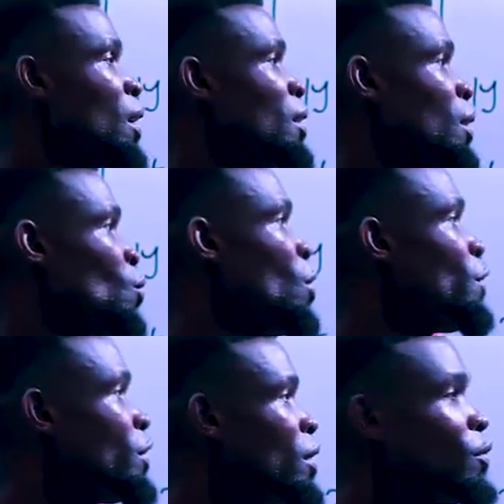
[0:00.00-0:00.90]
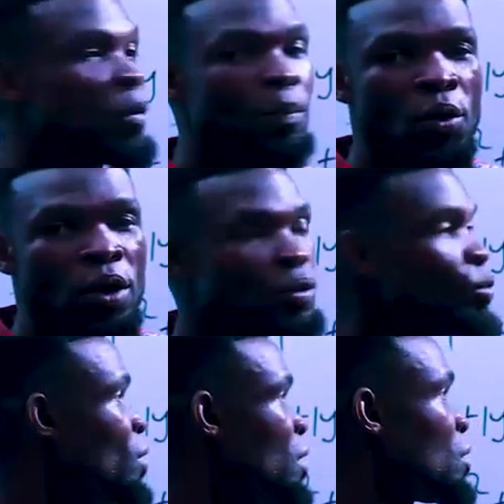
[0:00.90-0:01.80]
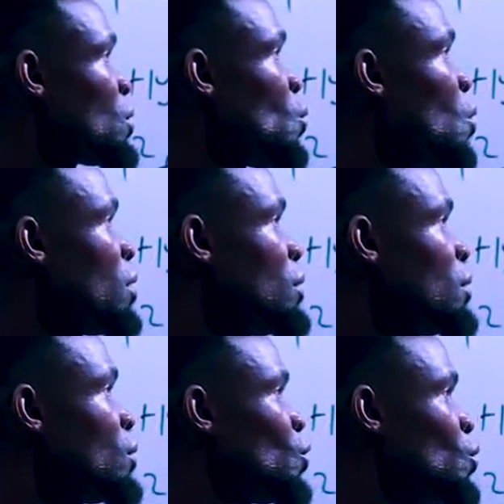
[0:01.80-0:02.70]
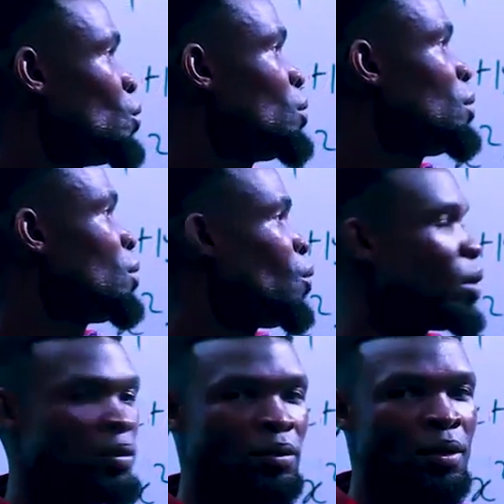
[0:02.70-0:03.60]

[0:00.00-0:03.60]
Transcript: The coefficient for power 2 is 1, 2, 1.